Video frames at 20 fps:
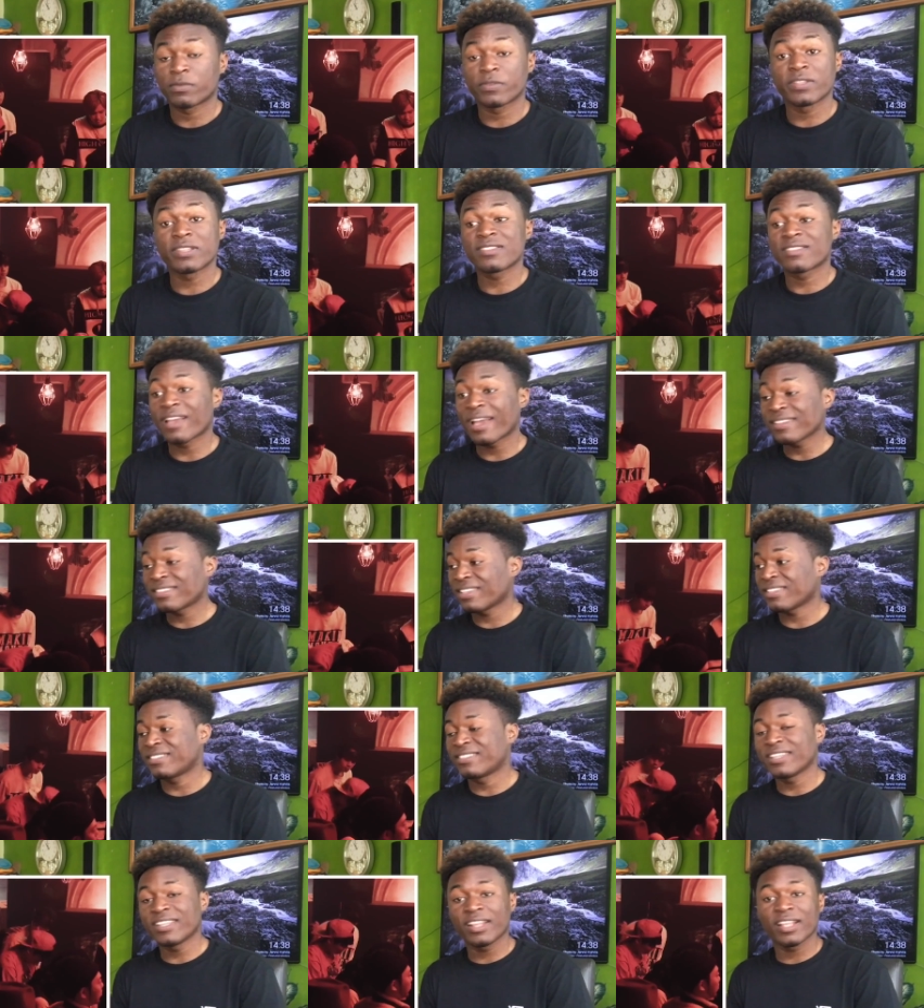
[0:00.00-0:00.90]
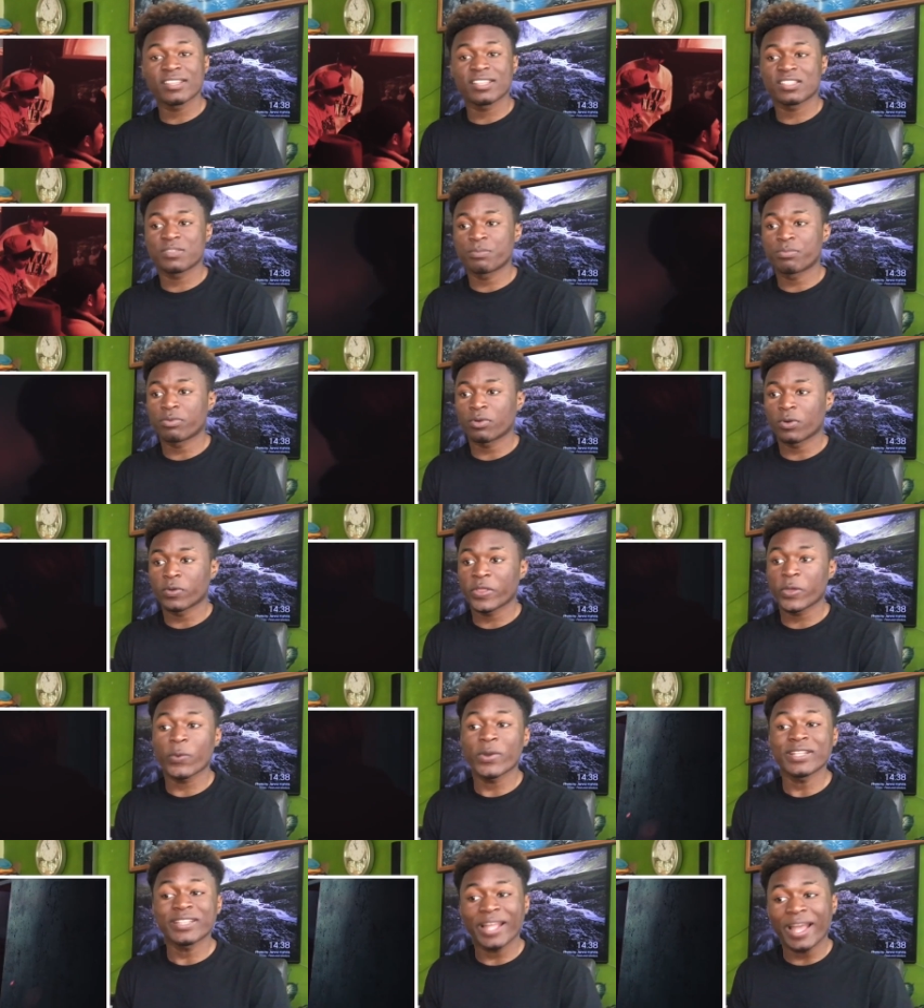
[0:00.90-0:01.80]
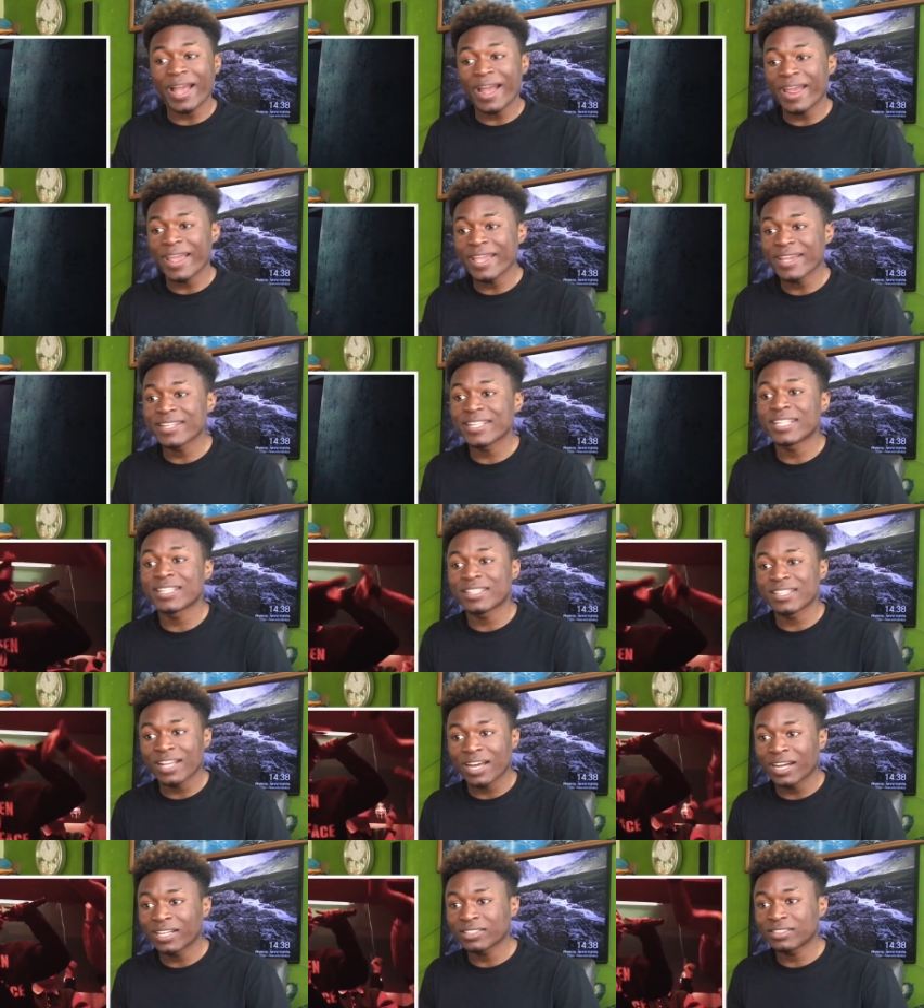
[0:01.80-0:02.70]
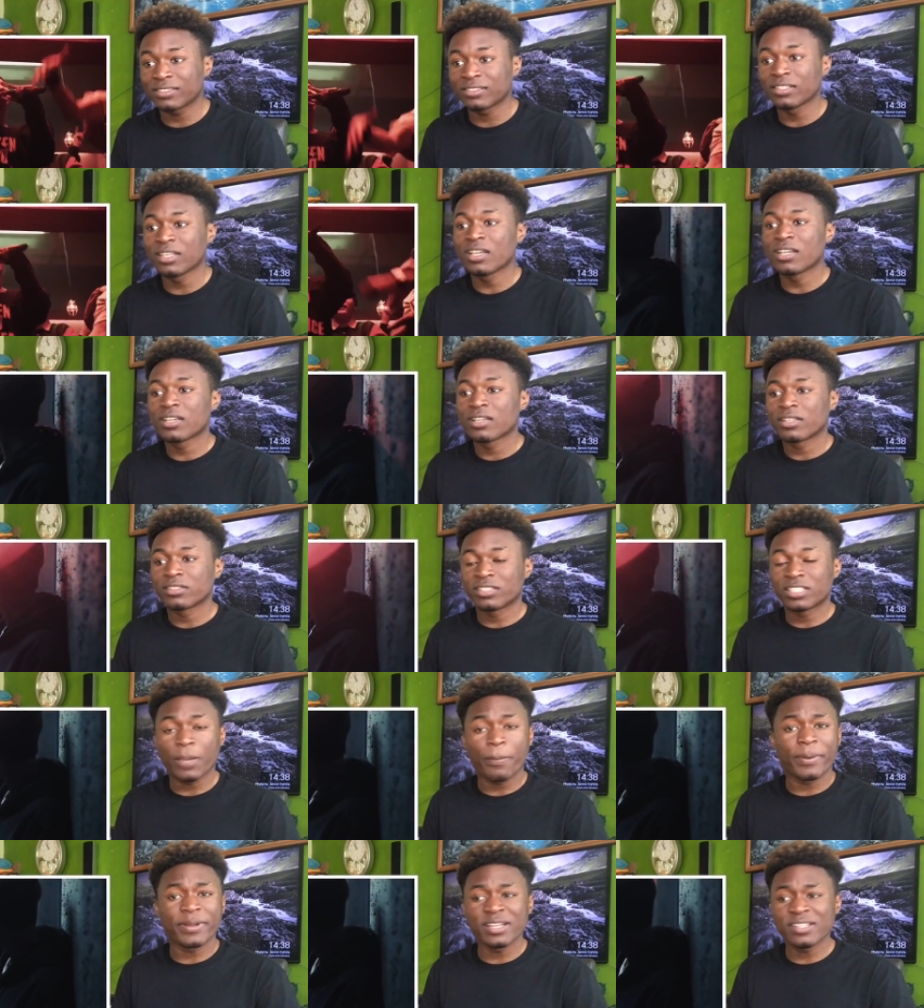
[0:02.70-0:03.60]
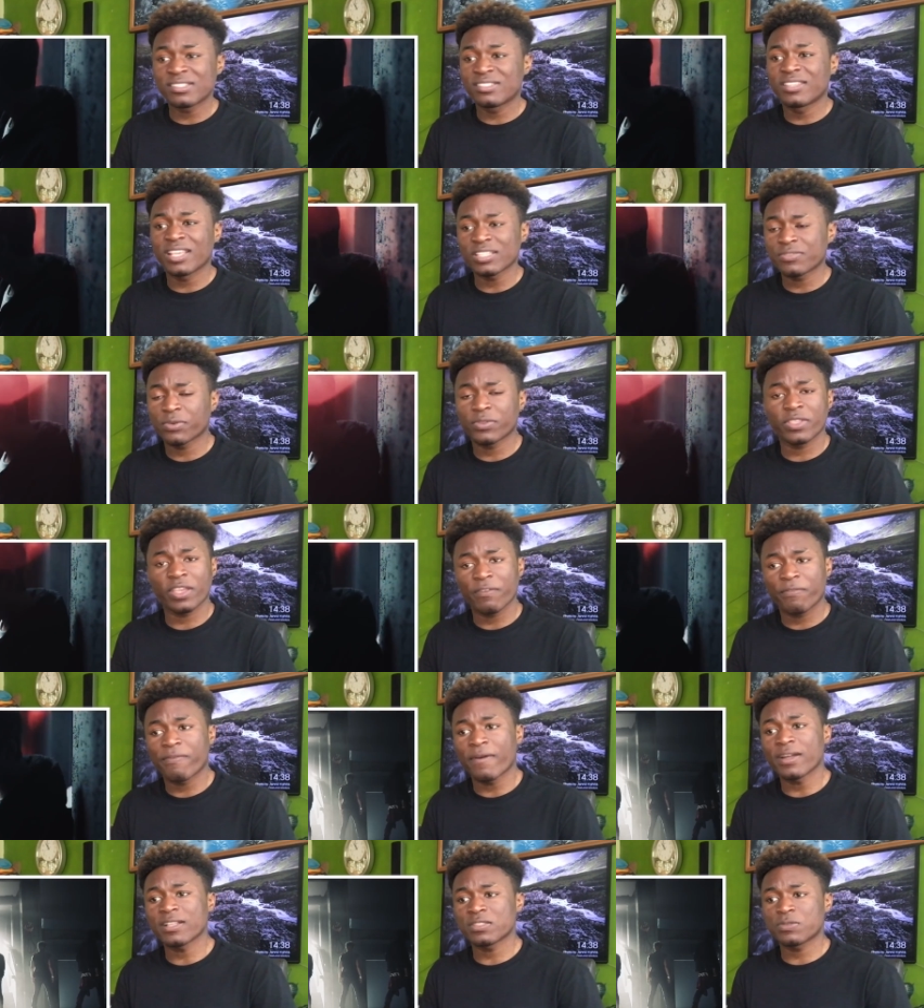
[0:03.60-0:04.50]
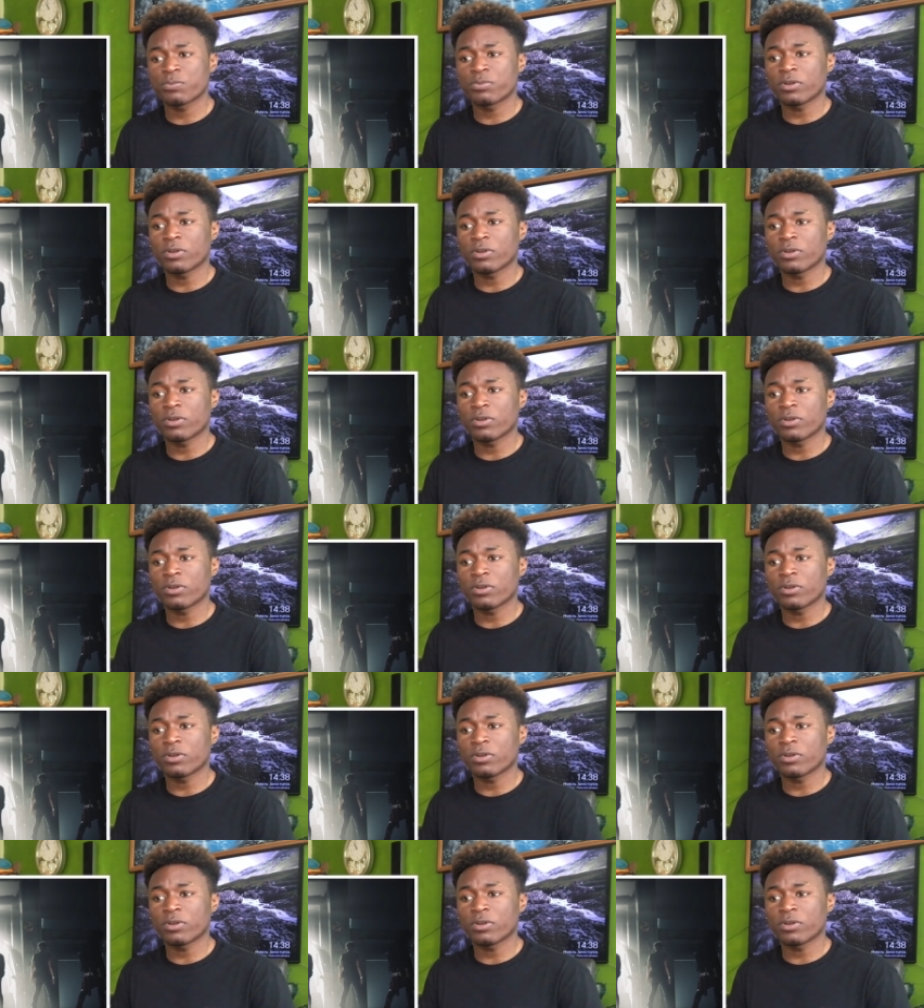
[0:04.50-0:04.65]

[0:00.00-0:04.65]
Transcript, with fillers: these guys are geniuses, bro. They went ahead and learned Japanese just for their fans,